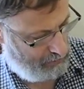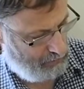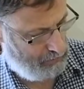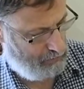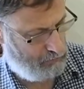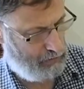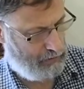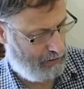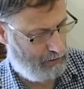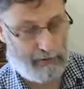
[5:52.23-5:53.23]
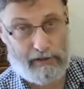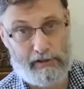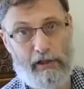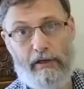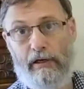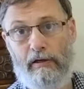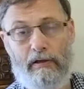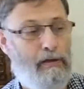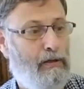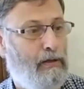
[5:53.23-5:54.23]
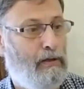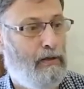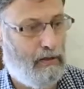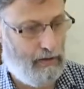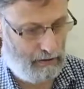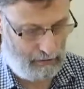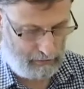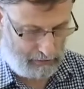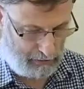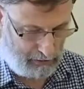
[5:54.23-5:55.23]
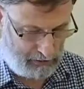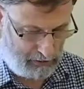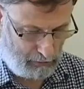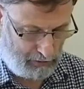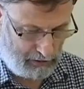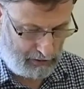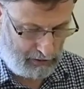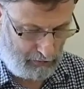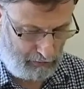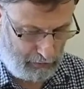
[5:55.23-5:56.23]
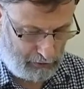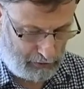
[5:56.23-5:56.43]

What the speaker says: on the front element, there's nothing. And there's no dust in the filter